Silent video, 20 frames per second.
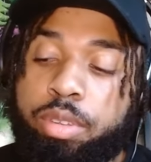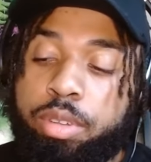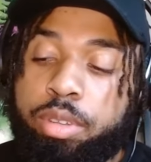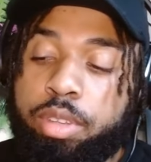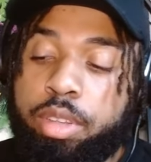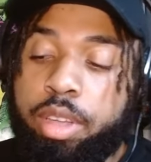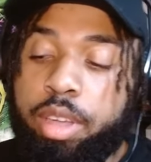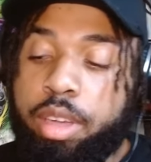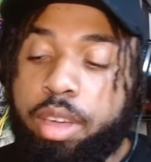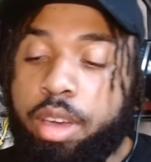
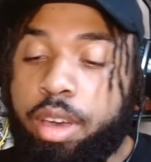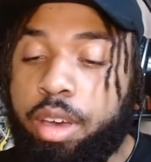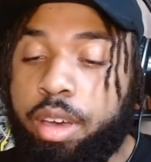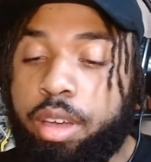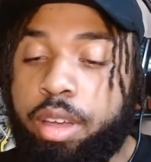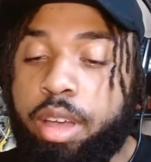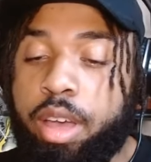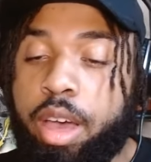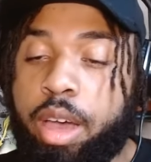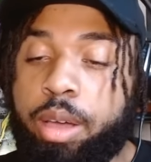Absolutely.
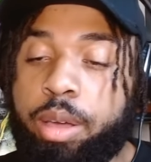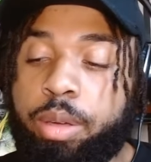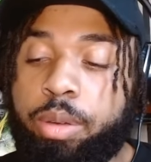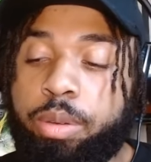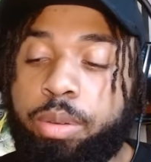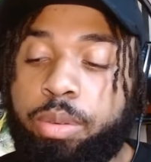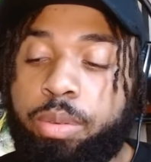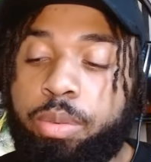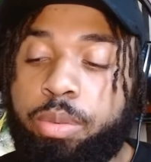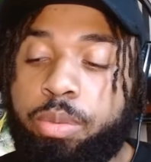Uh,
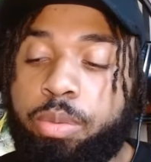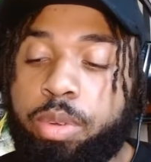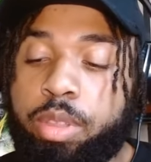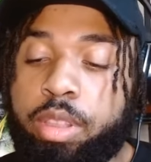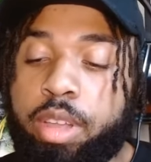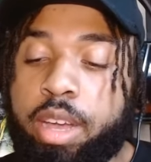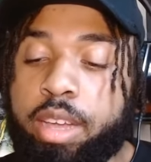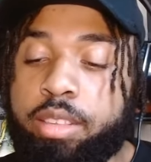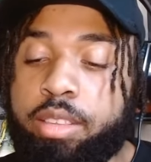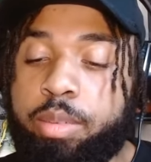I
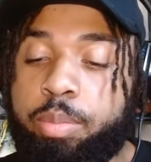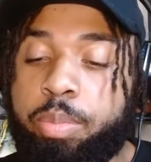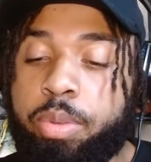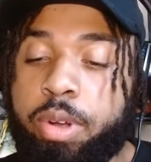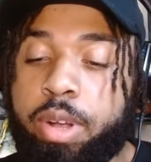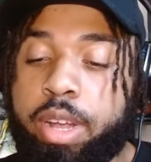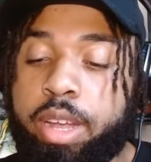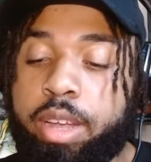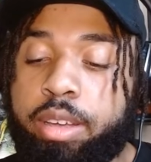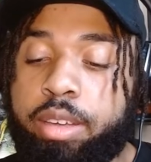would like
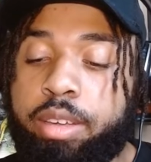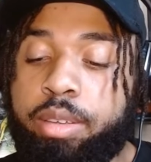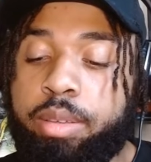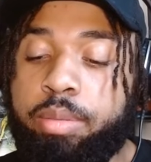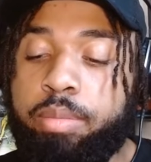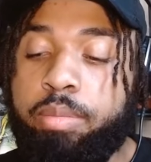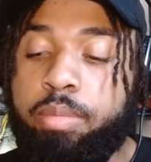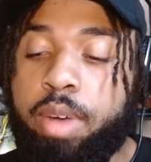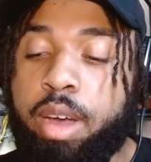break